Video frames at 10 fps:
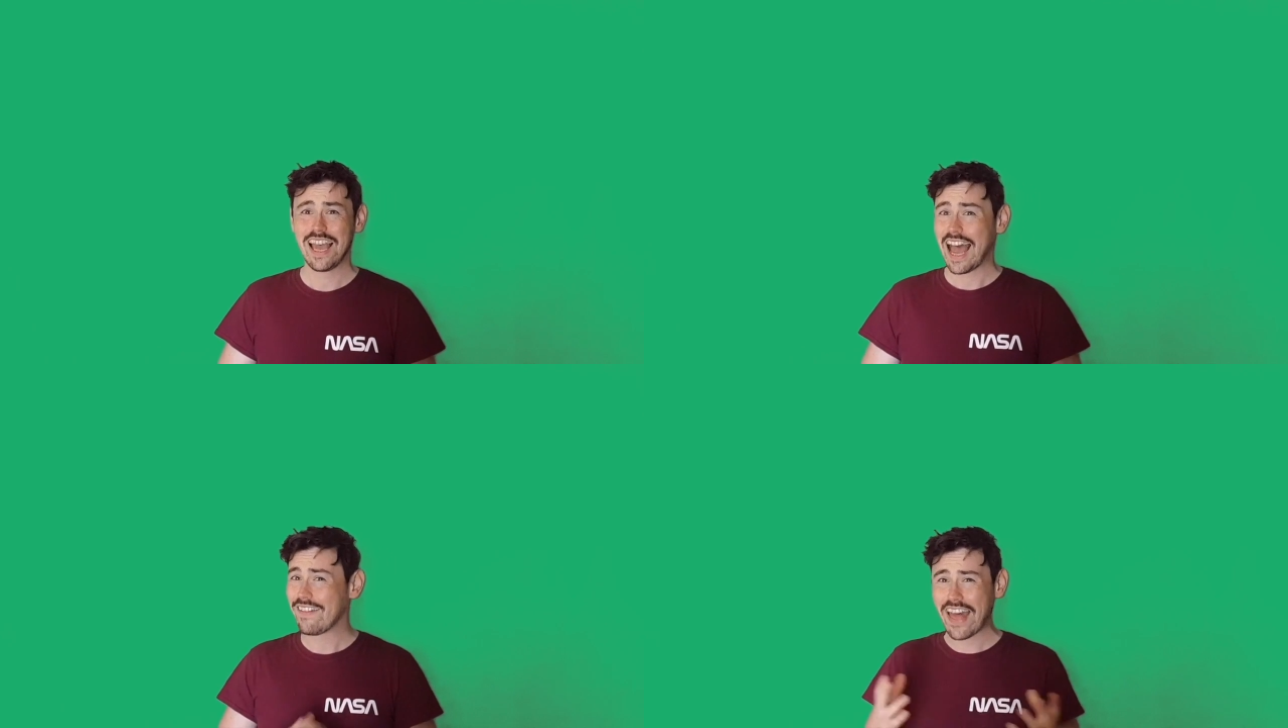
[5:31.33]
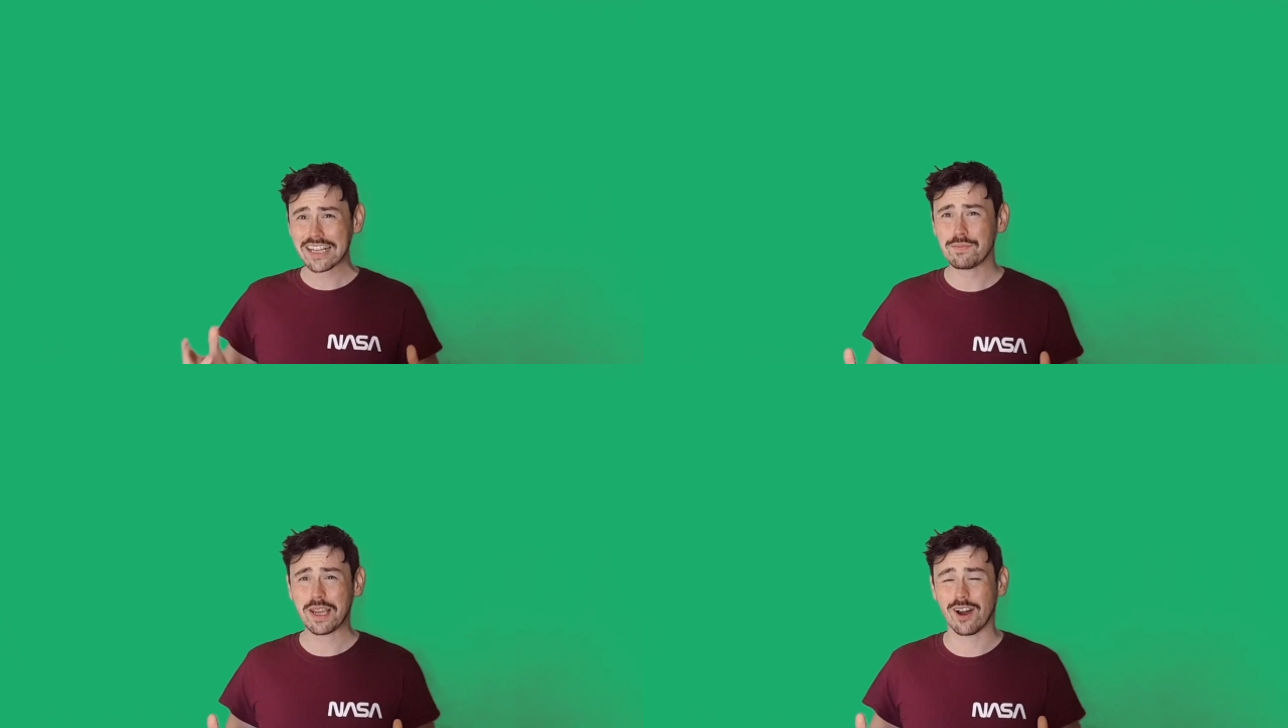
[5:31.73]
And that's
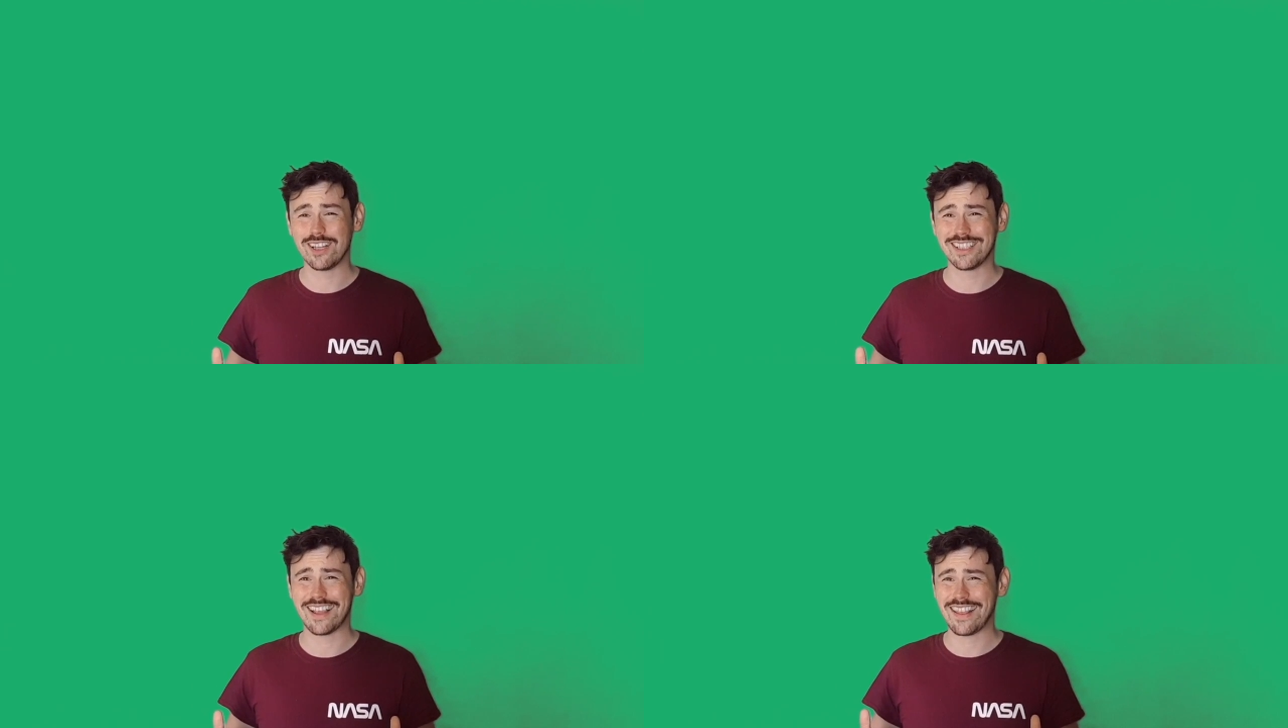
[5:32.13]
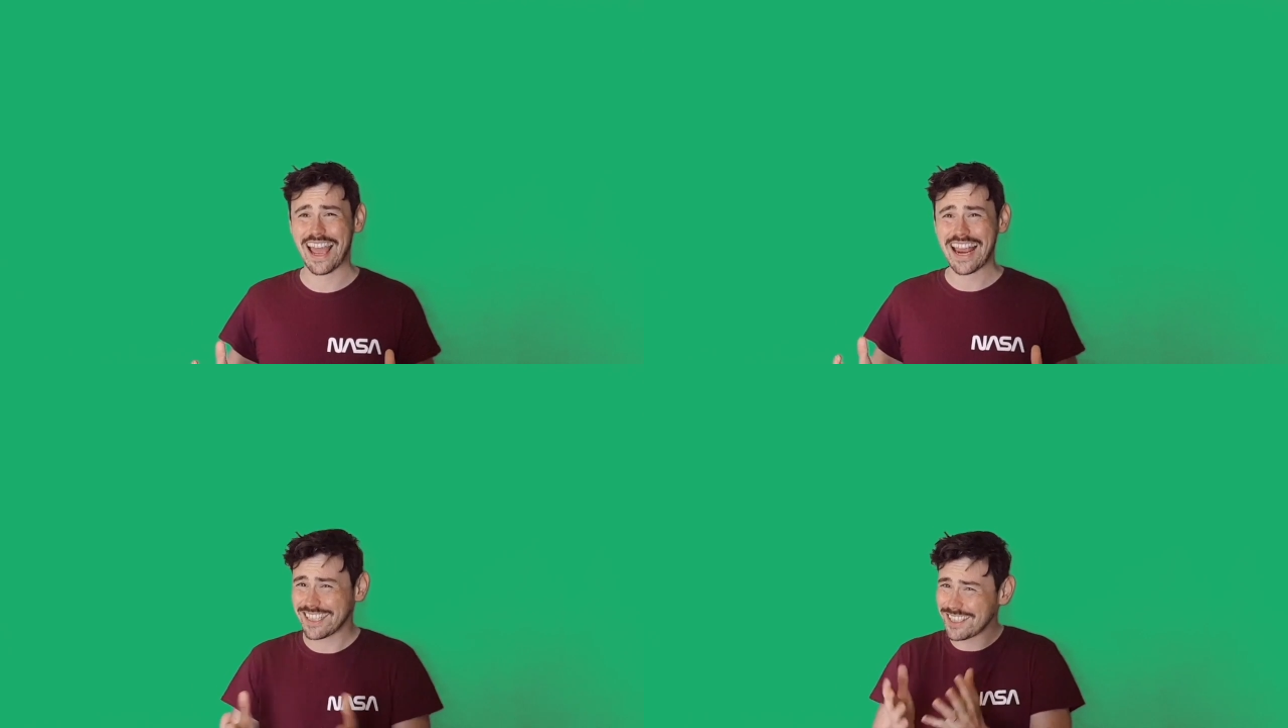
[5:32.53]
because
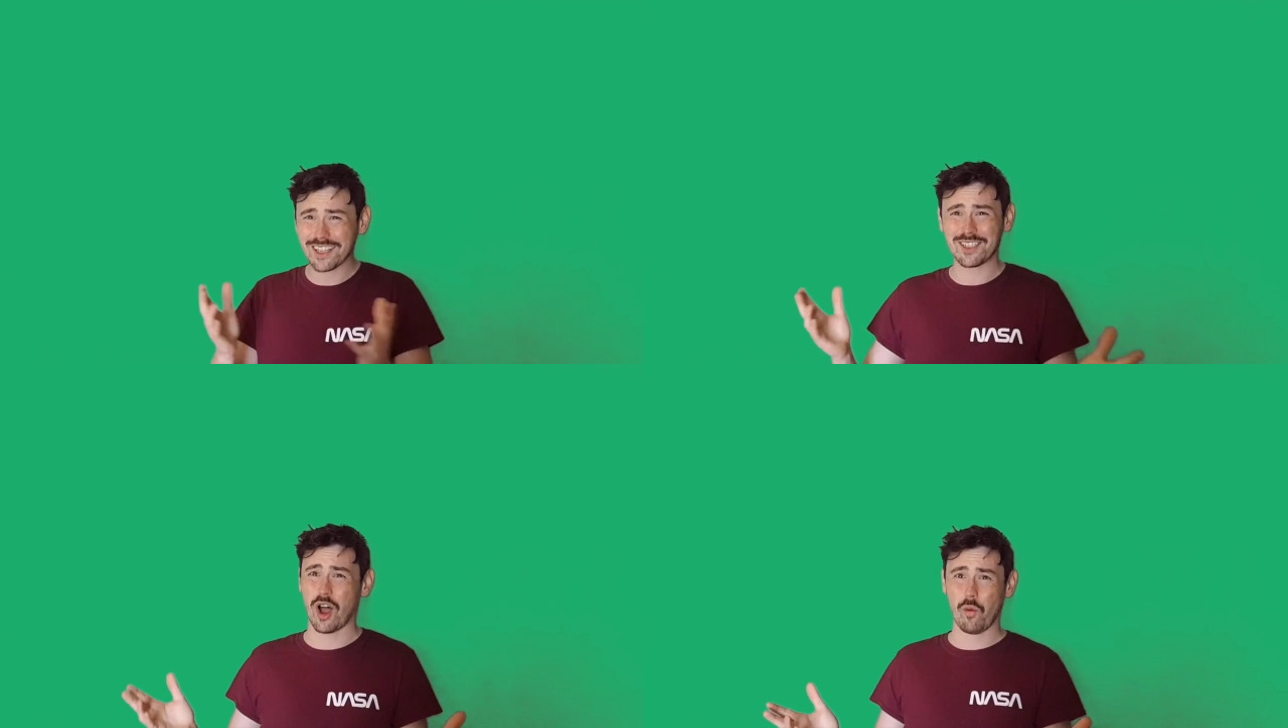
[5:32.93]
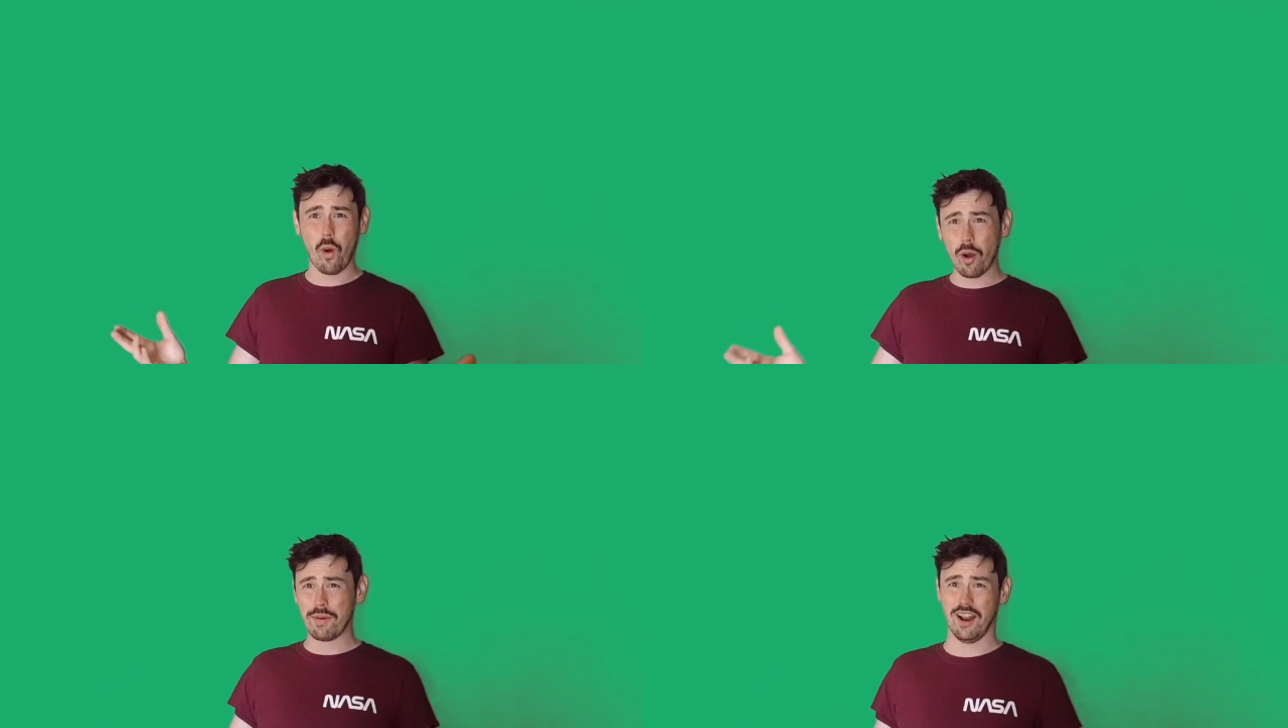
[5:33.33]
it's just not
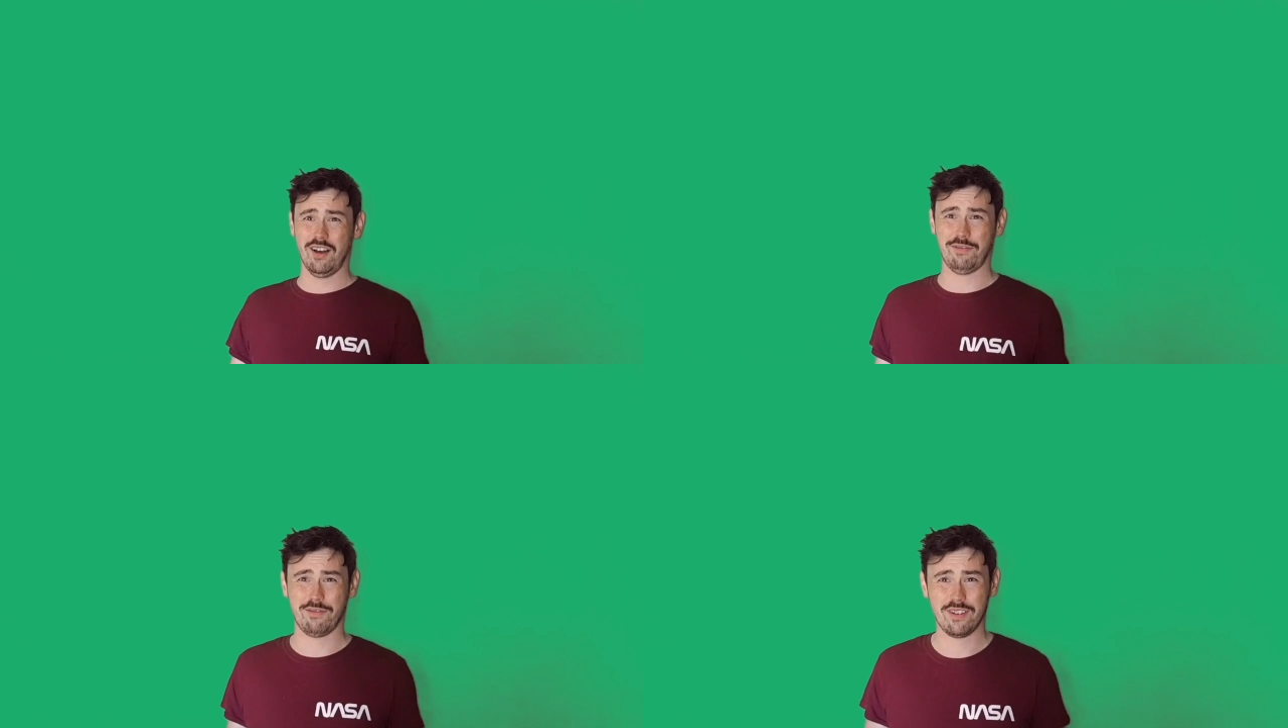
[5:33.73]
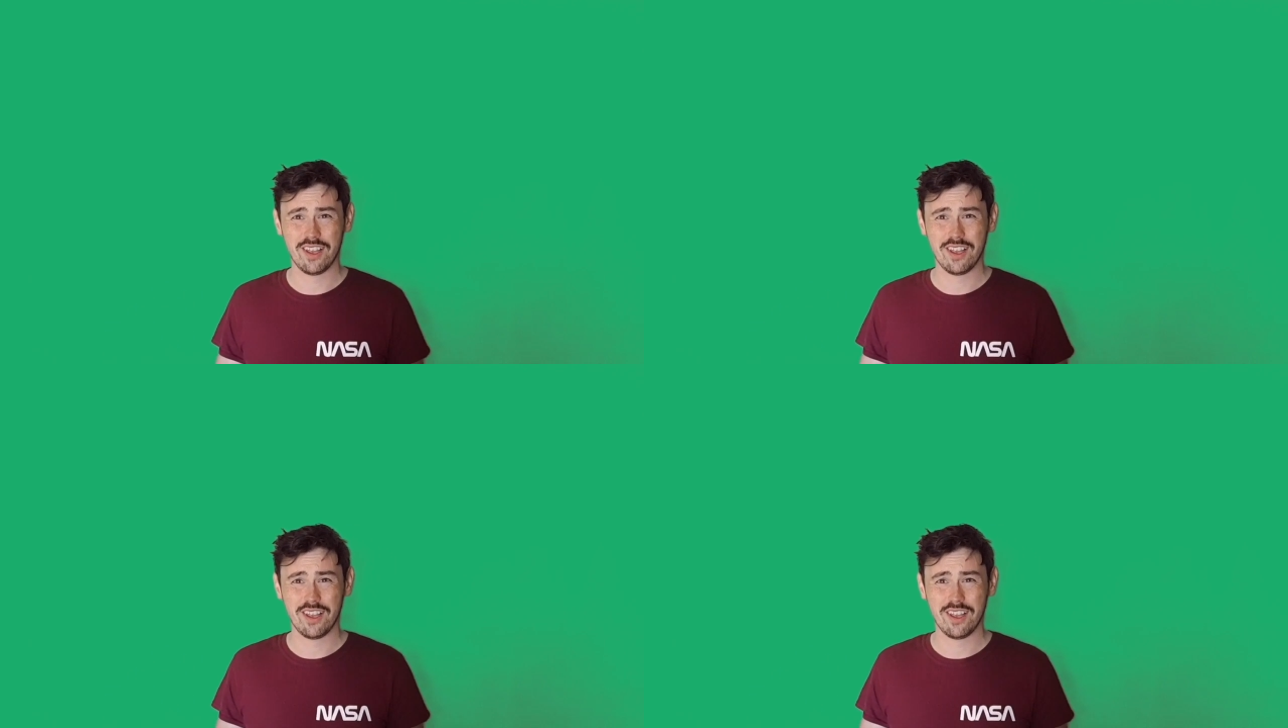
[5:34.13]
warm enough.